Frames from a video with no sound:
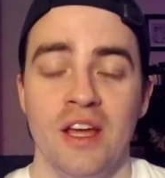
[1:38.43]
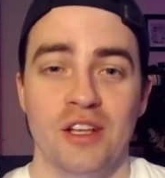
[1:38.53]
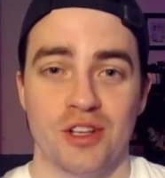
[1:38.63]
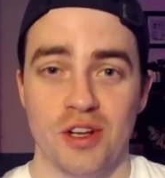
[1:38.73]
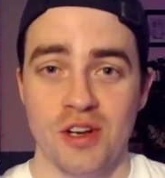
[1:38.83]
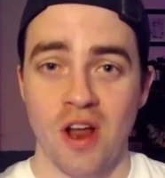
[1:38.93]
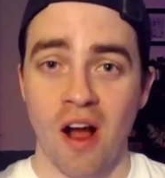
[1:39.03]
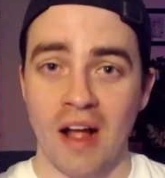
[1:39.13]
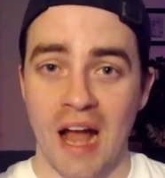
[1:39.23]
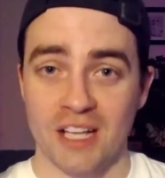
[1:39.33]
So your
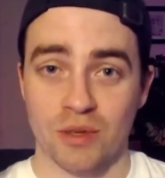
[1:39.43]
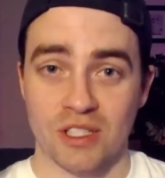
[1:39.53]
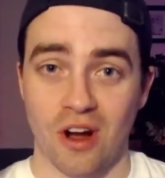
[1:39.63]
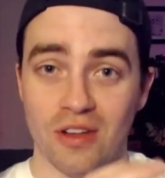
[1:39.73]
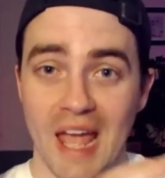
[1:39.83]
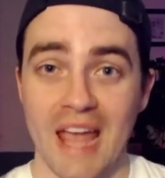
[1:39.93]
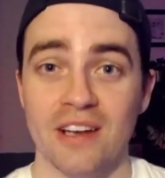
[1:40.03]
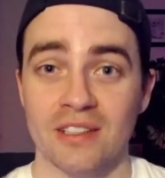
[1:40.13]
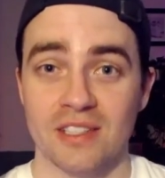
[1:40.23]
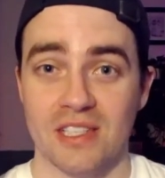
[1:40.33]
dog has what's called
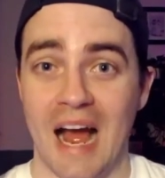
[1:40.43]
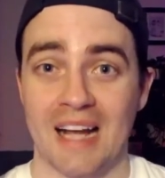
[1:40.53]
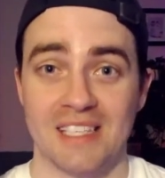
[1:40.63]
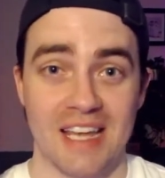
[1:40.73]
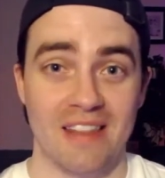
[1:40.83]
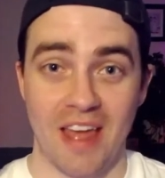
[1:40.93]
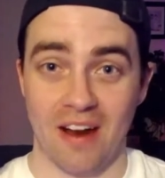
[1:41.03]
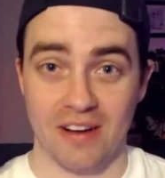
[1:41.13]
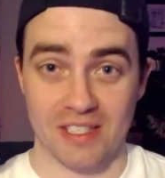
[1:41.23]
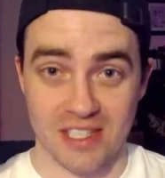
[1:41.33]
anal sacs, and they
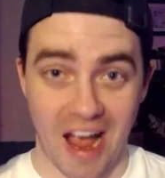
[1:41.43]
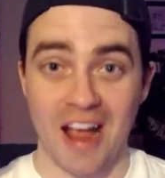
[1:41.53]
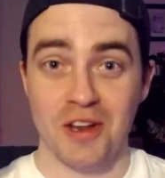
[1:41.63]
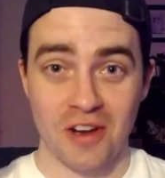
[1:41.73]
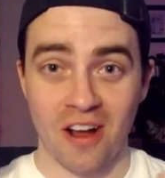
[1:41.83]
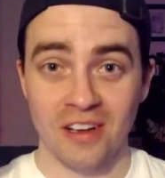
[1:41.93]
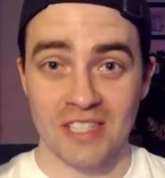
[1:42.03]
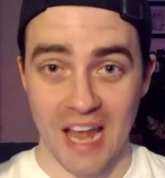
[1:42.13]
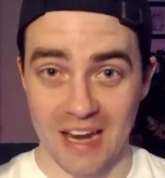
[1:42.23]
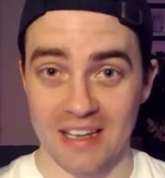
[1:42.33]
are inside your dog's
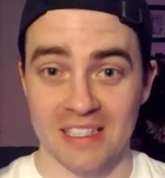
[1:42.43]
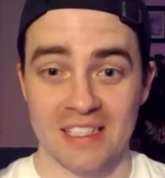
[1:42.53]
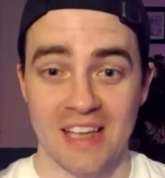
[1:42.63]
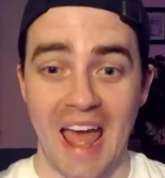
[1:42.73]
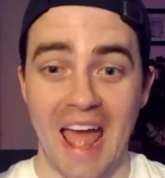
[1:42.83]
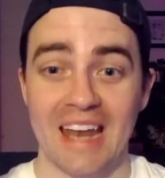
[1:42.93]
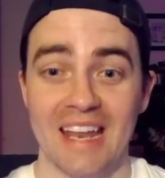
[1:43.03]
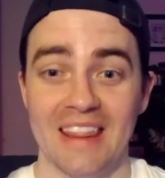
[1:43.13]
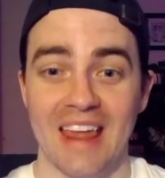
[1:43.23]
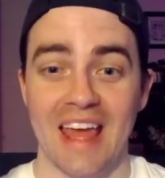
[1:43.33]
anus, and
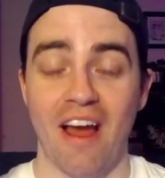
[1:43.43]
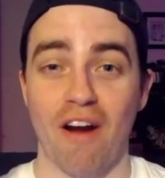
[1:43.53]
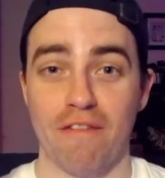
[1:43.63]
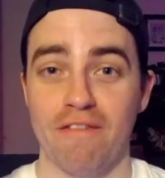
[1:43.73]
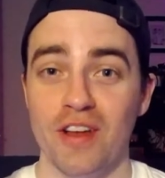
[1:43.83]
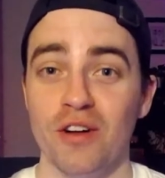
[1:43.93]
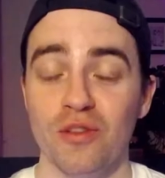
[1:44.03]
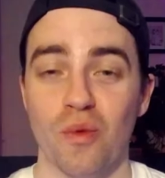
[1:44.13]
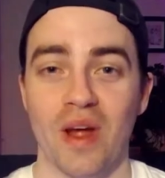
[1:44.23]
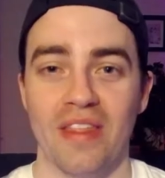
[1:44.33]
they are
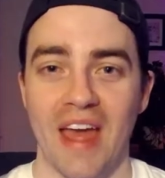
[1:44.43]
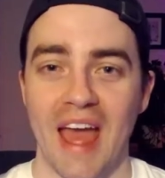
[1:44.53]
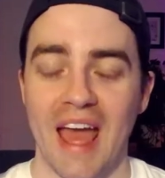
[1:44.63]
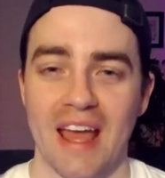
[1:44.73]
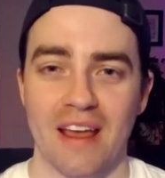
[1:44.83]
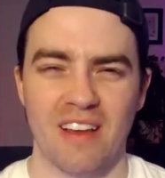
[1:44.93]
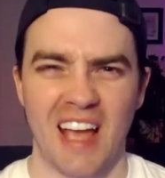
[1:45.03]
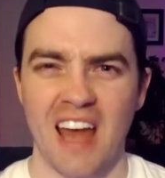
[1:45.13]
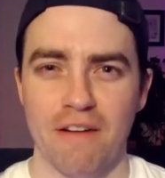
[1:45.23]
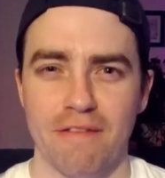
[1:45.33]
filled with a
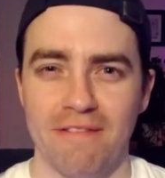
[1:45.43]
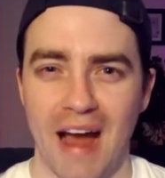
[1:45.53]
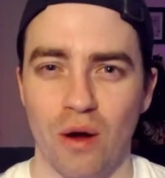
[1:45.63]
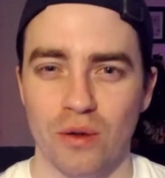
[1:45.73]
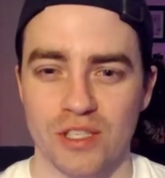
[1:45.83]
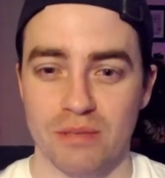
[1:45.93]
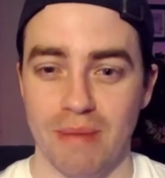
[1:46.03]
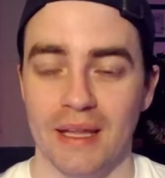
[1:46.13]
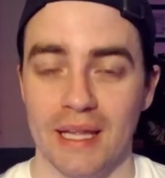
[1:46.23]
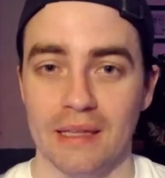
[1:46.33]
kind of foul
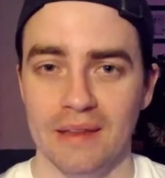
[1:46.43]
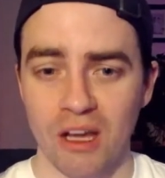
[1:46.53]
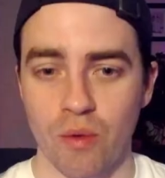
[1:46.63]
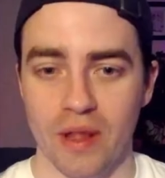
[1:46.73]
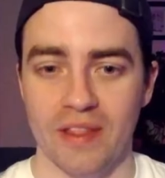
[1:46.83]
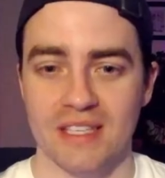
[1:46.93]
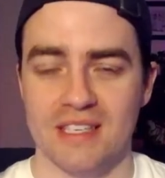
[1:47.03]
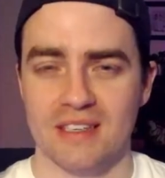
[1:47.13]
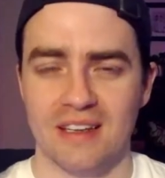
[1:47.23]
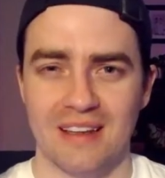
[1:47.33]
smelling liquid
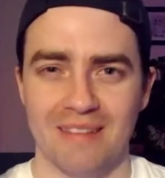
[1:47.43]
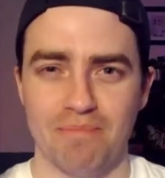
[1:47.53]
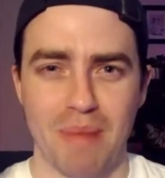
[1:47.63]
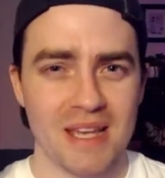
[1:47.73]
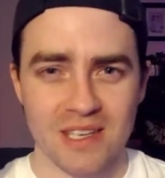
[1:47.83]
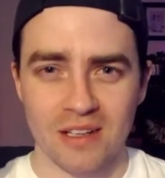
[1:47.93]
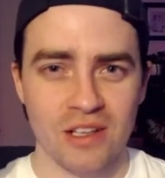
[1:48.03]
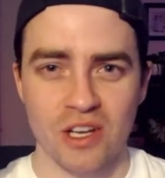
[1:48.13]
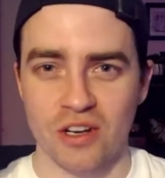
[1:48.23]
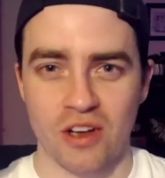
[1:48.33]
that's
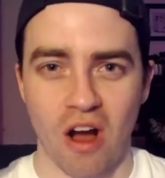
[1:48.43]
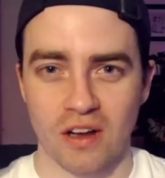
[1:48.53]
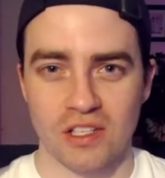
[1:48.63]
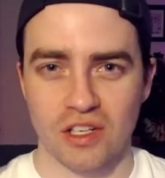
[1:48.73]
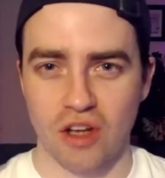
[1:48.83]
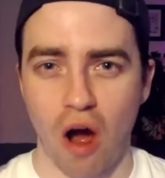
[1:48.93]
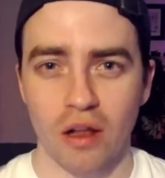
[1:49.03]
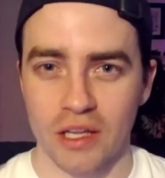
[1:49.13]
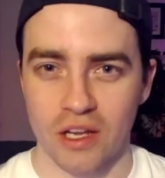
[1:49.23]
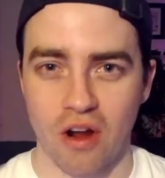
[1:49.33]
basically your dog's
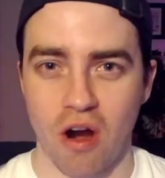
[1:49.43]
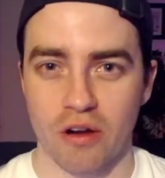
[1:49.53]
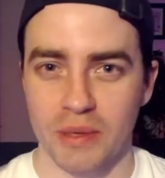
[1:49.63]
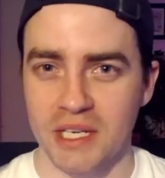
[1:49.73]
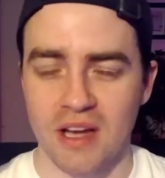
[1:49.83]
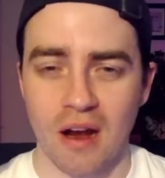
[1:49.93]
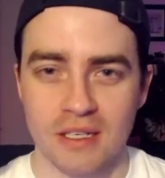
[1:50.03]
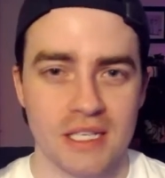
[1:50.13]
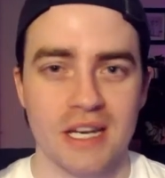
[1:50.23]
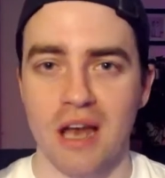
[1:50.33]
calling card. We
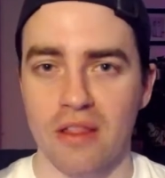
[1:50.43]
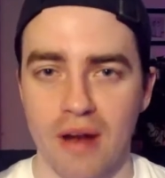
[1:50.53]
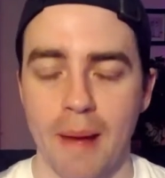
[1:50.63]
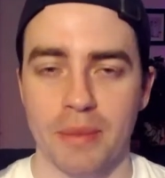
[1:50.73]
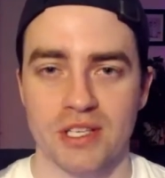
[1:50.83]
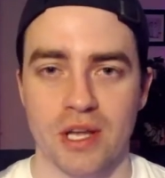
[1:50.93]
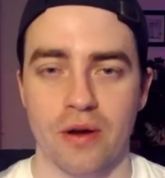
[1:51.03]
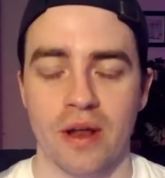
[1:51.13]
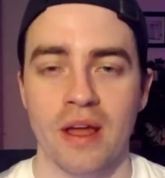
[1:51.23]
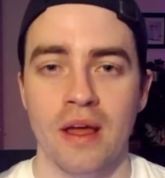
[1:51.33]
talked in another
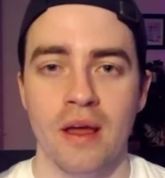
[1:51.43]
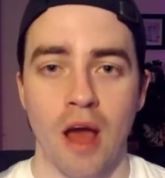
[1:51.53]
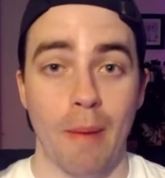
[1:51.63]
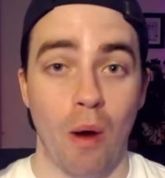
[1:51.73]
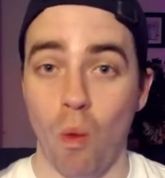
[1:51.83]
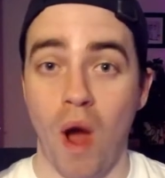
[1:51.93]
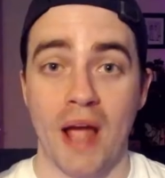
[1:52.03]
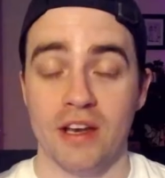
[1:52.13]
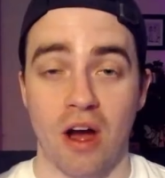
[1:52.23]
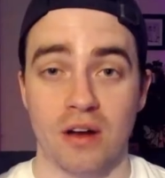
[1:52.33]
episode about
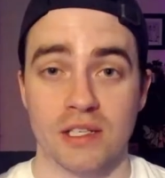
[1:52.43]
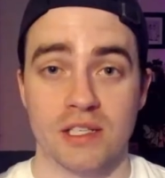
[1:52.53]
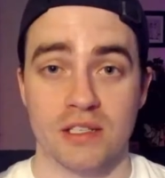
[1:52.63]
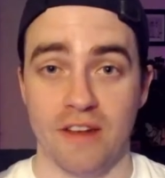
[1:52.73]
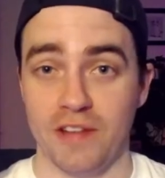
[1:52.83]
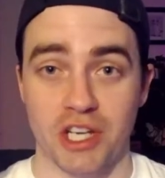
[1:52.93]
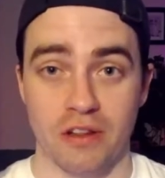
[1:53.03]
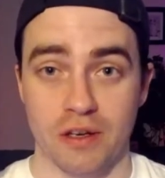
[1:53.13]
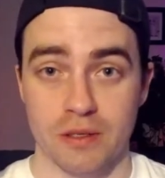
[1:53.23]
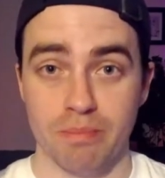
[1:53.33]
why dogs sniff each
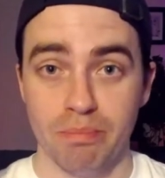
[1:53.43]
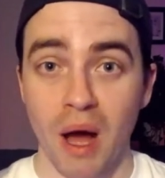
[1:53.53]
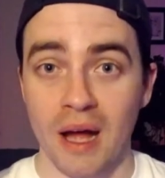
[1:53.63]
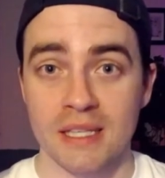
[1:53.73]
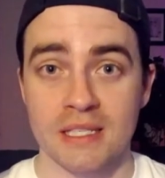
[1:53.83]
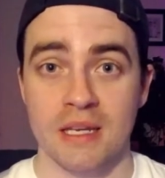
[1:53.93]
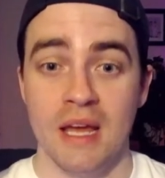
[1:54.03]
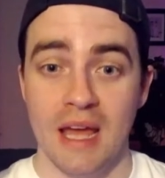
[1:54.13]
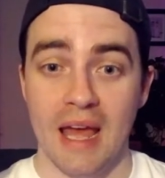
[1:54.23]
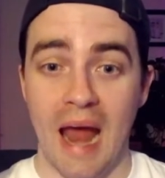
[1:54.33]
other's butts.
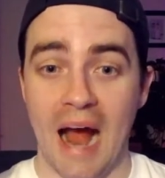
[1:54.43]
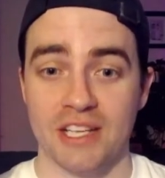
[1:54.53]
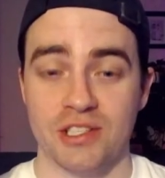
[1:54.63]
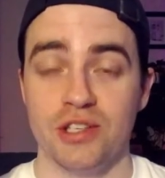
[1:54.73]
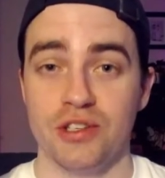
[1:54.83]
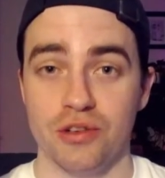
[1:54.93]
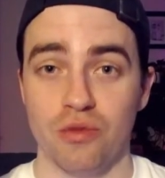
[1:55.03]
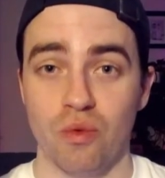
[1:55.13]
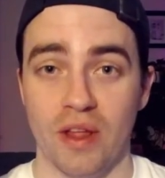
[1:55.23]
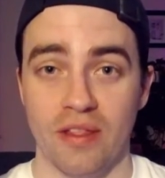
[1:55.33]
It has to
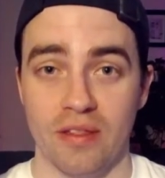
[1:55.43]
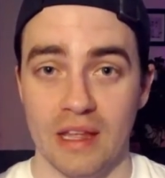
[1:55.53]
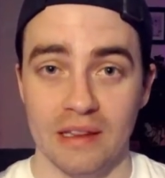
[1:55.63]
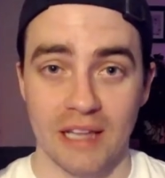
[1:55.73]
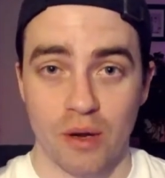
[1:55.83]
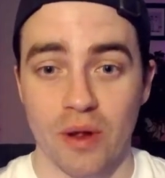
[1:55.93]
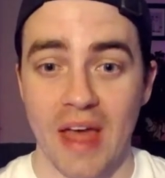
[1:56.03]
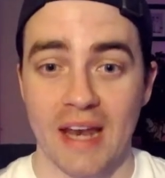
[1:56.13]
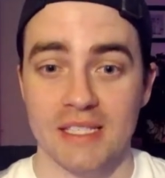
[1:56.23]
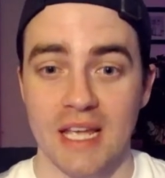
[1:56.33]
do with the liquid
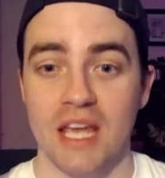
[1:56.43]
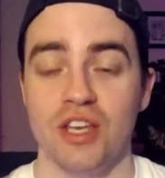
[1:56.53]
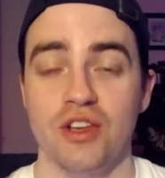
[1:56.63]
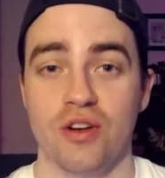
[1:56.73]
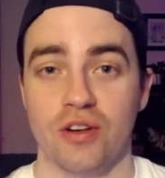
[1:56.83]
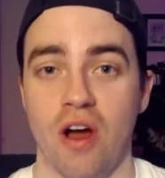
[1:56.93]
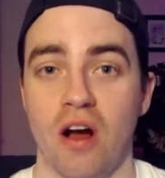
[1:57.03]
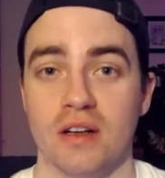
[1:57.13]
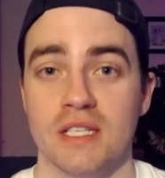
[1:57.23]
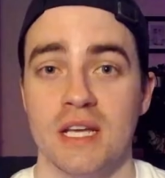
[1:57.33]
that is in your
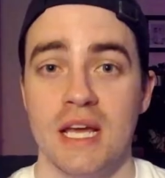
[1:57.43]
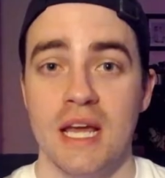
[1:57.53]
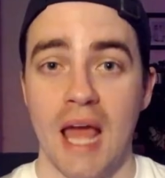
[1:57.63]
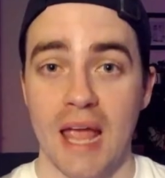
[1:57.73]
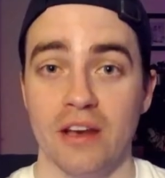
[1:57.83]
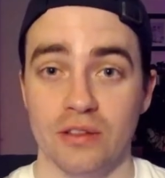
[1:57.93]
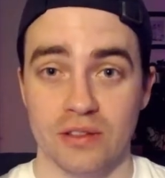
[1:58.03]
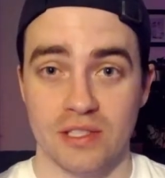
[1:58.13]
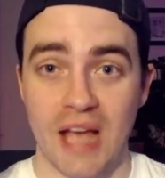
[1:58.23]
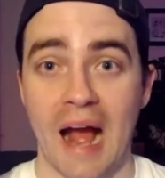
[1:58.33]
dog's anal
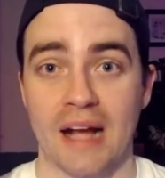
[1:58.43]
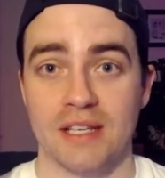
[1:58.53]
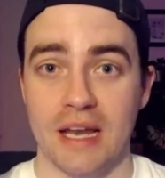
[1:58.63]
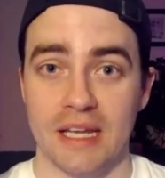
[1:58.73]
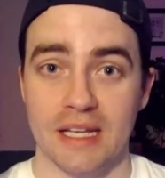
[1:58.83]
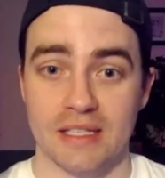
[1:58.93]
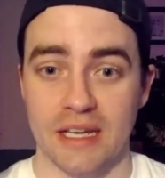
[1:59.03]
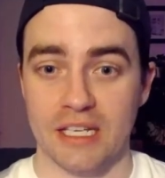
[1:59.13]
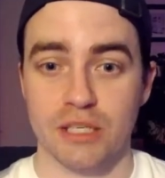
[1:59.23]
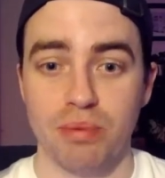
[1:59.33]
sacs and gets
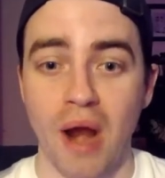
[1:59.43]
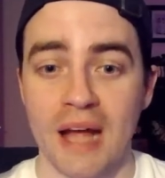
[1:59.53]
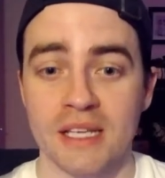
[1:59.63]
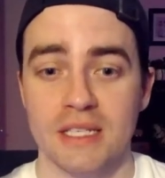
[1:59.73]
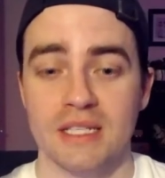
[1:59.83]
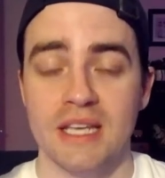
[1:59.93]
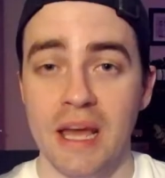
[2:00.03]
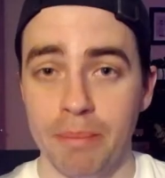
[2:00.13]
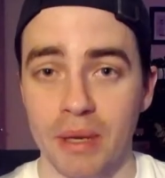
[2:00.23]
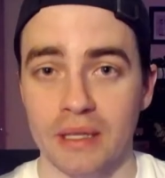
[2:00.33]
expressed
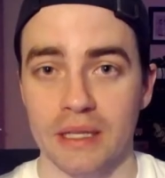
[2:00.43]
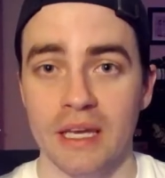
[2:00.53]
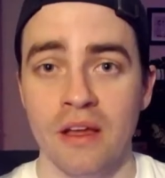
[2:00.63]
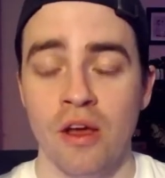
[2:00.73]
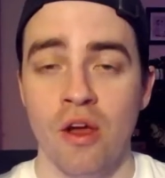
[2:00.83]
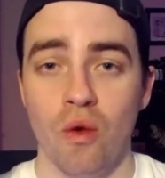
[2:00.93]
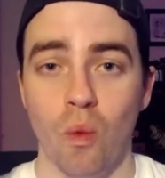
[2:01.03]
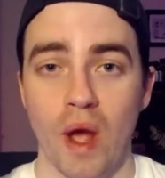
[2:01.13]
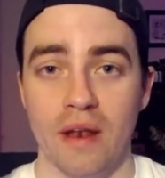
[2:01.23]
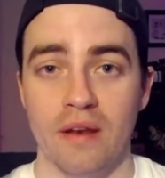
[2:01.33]
typically
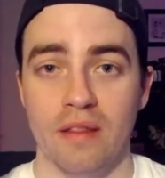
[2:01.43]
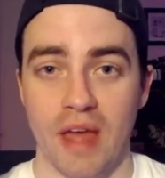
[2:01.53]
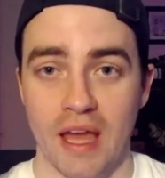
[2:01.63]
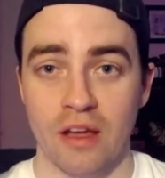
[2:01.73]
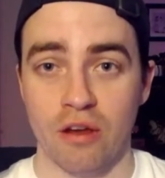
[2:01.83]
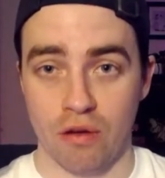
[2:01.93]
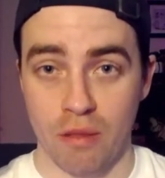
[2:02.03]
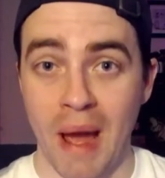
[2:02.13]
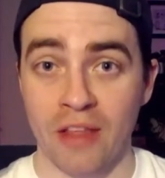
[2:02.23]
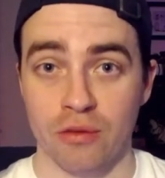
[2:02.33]
when they go to the
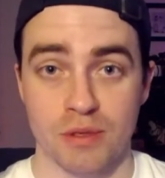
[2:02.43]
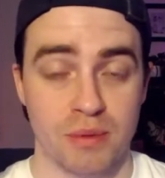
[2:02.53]
bathroom,